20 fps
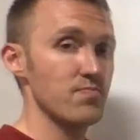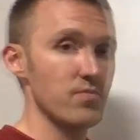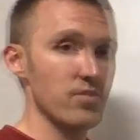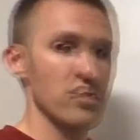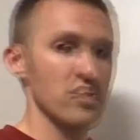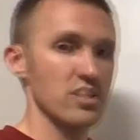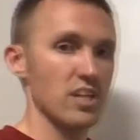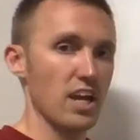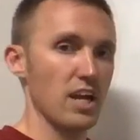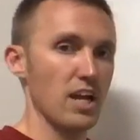
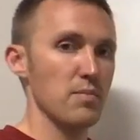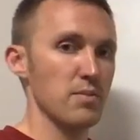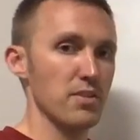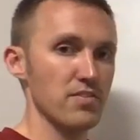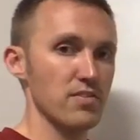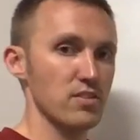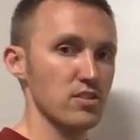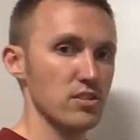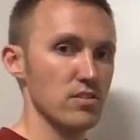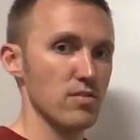The time of the
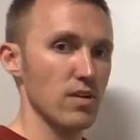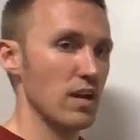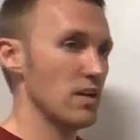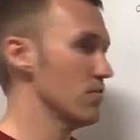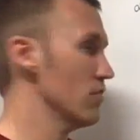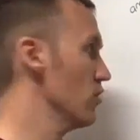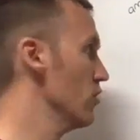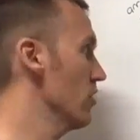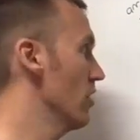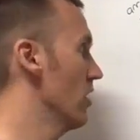first
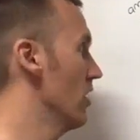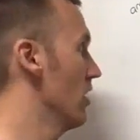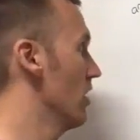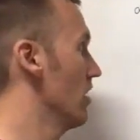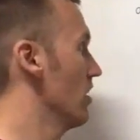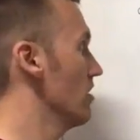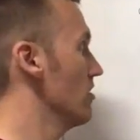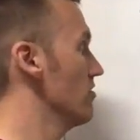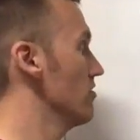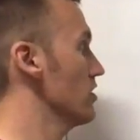arrival
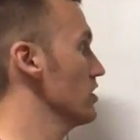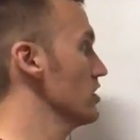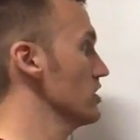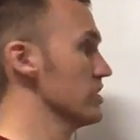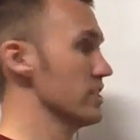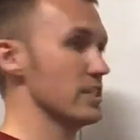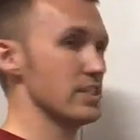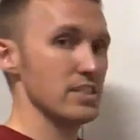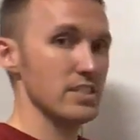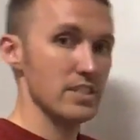
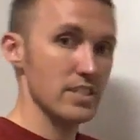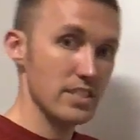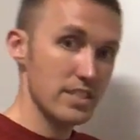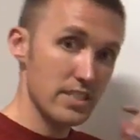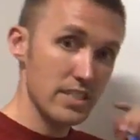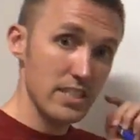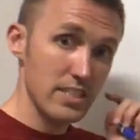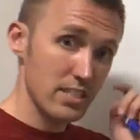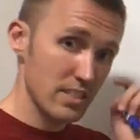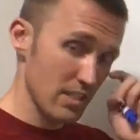versus the
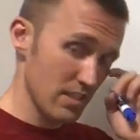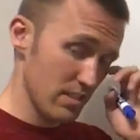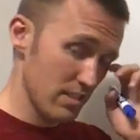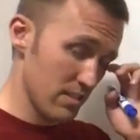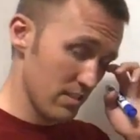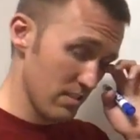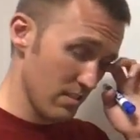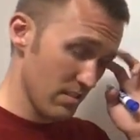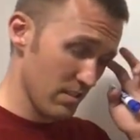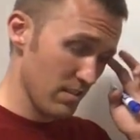
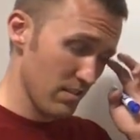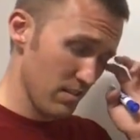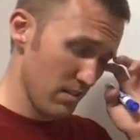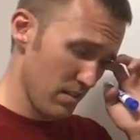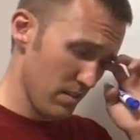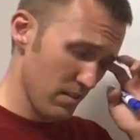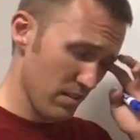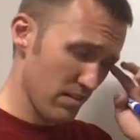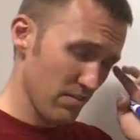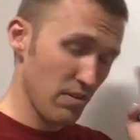distance
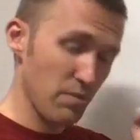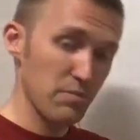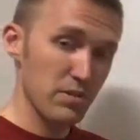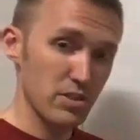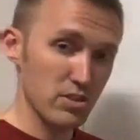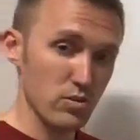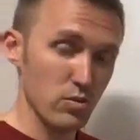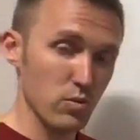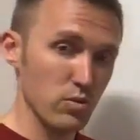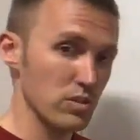from the
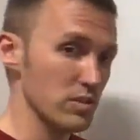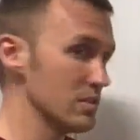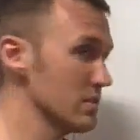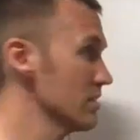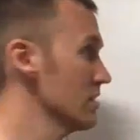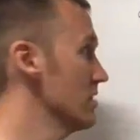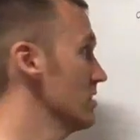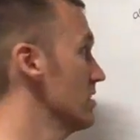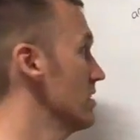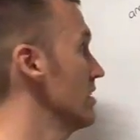
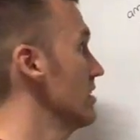source